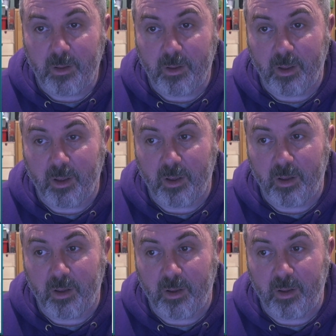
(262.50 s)

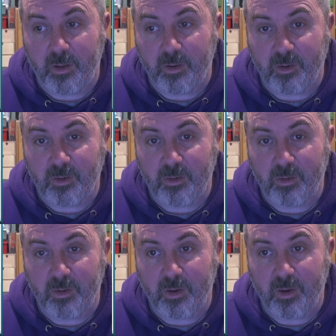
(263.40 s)
And
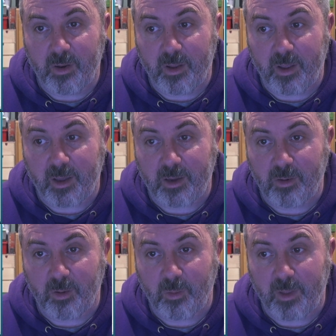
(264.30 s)
I can
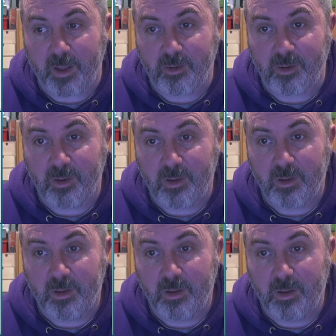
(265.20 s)
do that
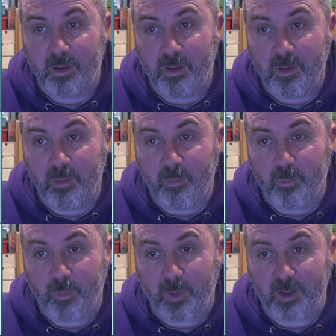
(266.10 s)

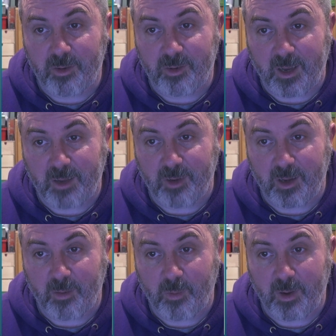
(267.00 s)
by
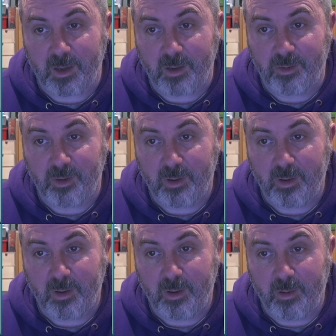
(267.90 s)
selecting Erase
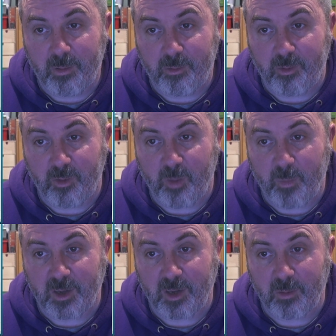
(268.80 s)
from the
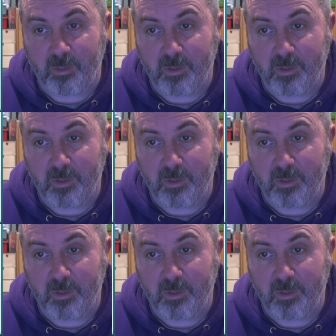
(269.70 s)
menu.